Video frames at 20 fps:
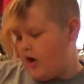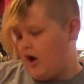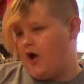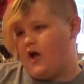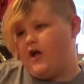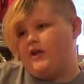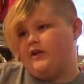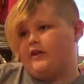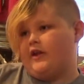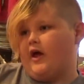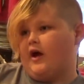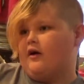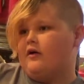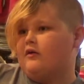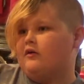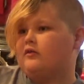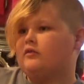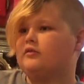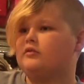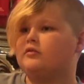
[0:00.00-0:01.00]
they call
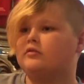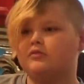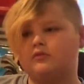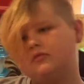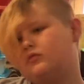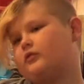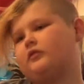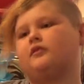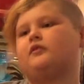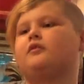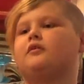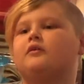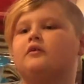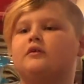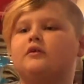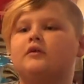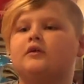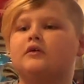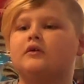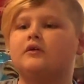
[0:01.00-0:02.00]
me late for supper.